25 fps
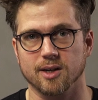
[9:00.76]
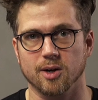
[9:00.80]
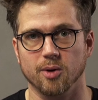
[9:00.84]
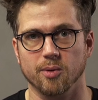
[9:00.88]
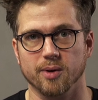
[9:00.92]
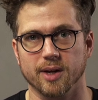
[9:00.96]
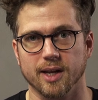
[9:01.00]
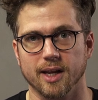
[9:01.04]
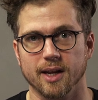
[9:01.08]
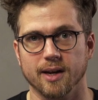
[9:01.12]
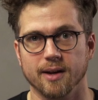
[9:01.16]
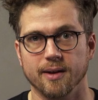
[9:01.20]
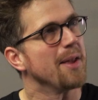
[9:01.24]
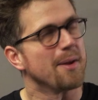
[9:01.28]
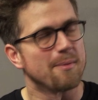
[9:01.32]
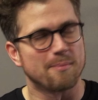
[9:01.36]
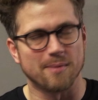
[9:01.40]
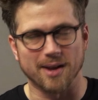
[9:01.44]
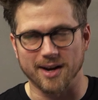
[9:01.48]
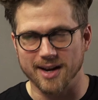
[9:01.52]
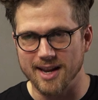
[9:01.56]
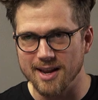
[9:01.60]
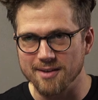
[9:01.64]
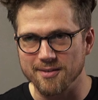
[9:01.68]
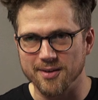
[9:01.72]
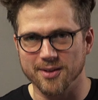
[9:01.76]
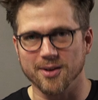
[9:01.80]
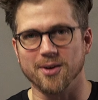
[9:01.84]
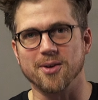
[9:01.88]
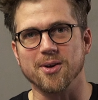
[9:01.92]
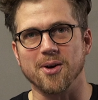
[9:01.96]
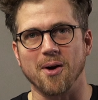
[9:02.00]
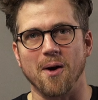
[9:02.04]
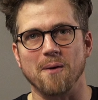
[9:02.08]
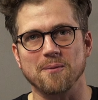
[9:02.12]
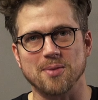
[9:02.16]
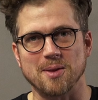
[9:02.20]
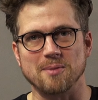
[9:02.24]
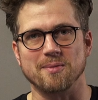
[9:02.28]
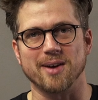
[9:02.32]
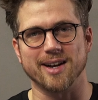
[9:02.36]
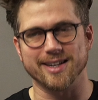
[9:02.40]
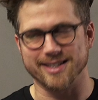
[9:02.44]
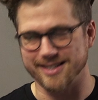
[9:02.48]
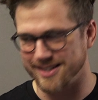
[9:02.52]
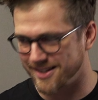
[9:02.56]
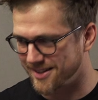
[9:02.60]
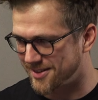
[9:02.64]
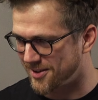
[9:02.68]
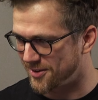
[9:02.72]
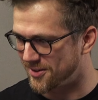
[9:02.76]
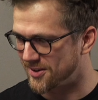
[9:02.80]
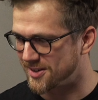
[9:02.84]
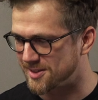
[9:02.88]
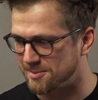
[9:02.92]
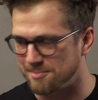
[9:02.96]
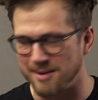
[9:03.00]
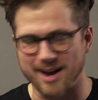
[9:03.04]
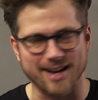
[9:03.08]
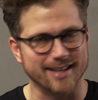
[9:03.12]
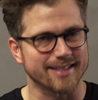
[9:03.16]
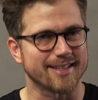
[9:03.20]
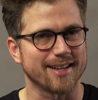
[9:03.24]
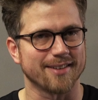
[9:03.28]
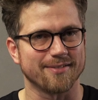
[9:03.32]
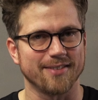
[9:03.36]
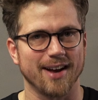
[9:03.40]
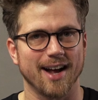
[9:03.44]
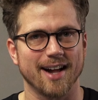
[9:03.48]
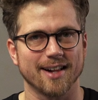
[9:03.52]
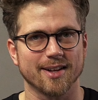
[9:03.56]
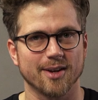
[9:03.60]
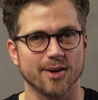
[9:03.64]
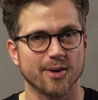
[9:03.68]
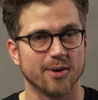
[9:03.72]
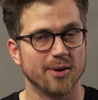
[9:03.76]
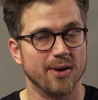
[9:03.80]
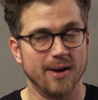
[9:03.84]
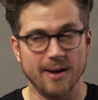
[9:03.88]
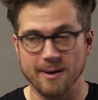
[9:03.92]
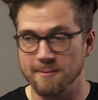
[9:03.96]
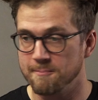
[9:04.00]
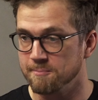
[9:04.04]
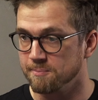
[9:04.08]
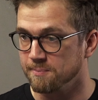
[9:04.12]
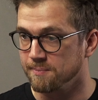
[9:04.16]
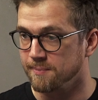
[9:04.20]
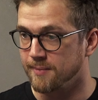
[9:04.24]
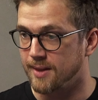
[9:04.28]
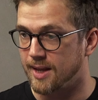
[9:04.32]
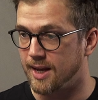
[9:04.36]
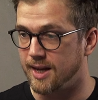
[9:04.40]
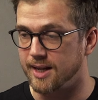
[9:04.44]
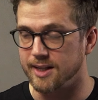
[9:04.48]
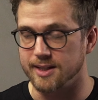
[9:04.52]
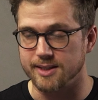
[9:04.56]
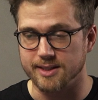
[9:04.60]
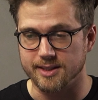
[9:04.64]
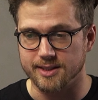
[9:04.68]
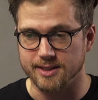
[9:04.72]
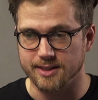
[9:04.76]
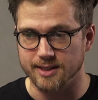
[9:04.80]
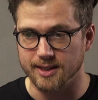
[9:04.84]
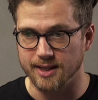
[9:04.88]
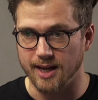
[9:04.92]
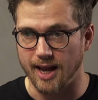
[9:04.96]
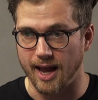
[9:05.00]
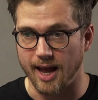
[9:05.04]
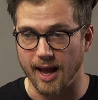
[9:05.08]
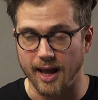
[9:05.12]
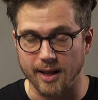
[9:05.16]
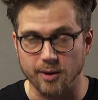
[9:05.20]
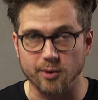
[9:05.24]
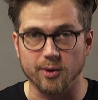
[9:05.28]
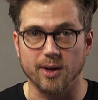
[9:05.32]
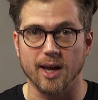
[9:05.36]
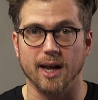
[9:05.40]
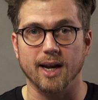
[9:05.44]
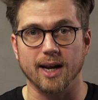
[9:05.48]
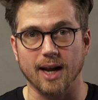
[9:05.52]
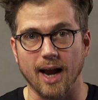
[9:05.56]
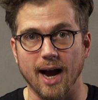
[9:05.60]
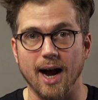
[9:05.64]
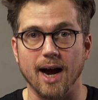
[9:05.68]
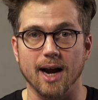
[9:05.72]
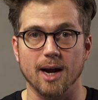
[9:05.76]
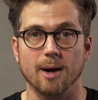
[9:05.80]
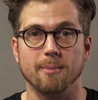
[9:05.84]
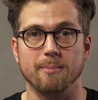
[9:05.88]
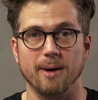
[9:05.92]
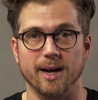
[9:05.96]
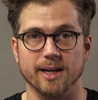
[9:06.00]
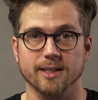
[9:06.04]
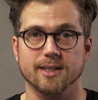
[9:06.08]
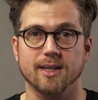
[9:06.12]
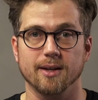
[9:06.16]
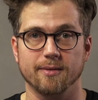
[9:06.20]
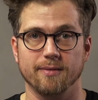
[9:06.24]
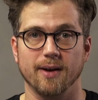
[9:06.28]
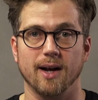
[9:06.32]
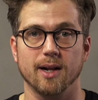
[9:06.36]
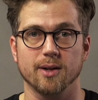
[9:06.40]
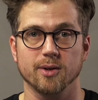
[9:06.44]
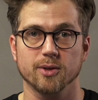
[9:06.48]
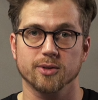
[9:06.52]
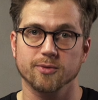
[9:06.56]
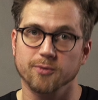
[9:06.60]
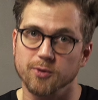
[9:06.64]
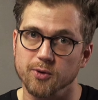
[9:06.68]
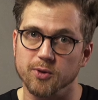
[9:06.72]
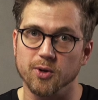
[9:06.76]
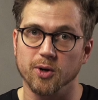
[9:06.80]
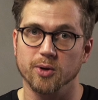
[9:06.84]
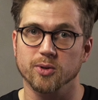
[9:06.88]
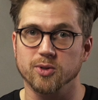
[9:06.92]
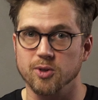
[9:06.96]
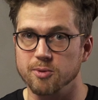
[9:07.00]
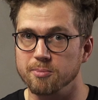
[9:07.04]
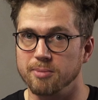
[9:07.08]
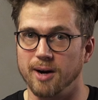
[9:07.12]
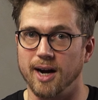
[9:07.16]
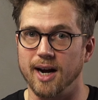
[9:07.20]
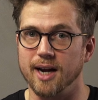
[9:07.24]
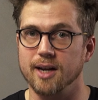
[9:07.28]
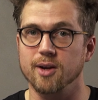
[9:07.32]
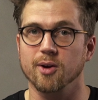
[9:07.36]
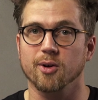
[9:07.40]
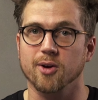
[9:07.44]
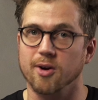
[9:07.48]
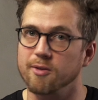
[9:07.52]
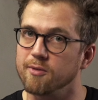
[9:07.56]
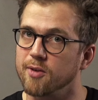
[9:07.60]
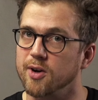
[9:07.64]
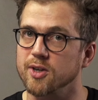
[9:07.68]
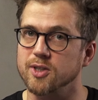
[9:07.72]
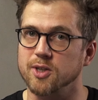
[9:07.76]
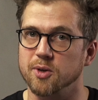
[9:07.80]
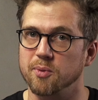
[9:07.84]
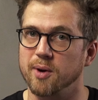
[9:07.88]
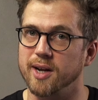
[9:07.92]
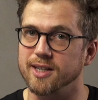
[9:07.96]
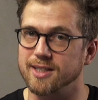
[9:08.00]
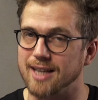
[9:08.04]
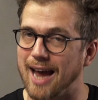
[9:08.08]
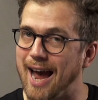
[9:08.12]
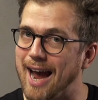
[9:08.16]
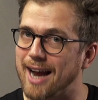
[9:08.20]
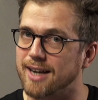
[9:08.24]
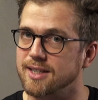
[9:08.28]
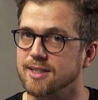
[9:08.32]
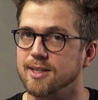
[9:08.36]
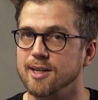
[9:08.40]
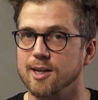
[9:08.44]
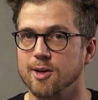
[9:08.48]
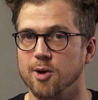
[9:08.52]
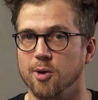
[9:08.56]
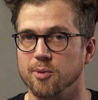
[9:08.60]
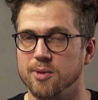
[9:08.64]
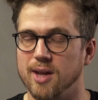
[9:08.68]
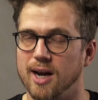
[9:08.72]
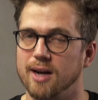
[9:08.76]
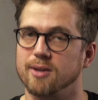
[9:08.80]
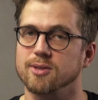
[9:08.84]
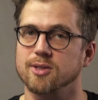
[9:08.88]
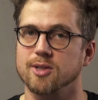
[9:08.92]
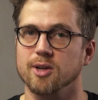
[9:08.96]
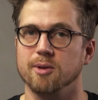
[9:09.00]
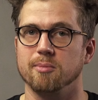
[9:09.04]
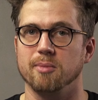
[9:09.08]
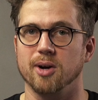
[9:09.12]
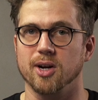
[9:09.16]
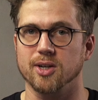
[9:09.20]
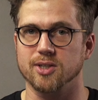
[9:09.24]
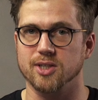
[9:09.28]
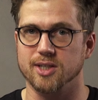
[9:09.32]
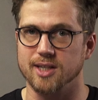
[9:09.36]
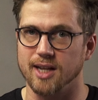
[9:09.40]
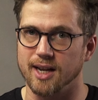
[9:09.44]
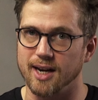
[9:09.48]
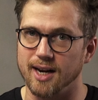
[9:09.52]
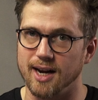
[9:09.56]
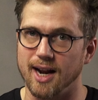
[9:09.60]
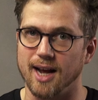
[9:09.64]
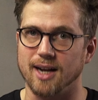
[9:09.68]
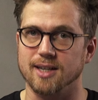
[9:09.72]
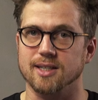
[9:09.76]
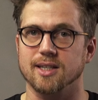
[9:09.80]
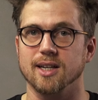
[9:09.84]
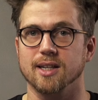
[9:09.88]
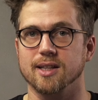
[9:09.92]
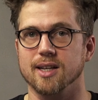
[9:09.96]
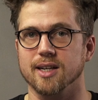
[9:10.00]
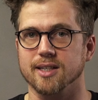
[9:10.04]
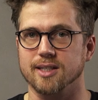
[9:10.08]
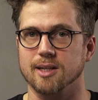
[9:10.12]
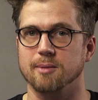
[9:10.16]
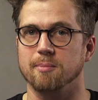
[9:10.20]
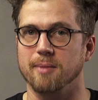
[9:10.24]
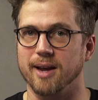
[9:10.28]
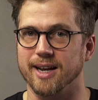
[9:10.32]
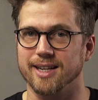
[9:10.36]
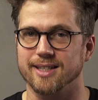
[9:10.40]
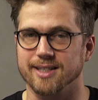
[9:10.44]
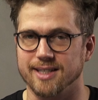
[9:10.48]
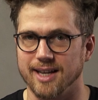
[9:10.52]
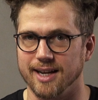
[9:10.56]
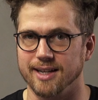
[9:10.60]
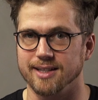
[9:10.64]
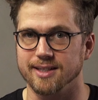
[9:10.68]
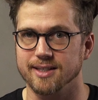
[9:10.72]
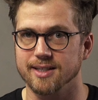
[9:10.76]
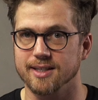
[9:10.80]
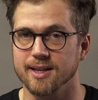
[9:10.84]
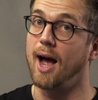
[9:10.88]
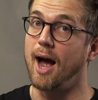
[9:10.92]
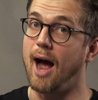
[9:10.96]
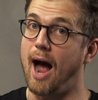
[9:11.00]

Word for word: going in. But even though you're optimizing towards basket value, and you're getting higher basket values for those who buy, your conversion rates actually go down so much that it actually doesn't make sense.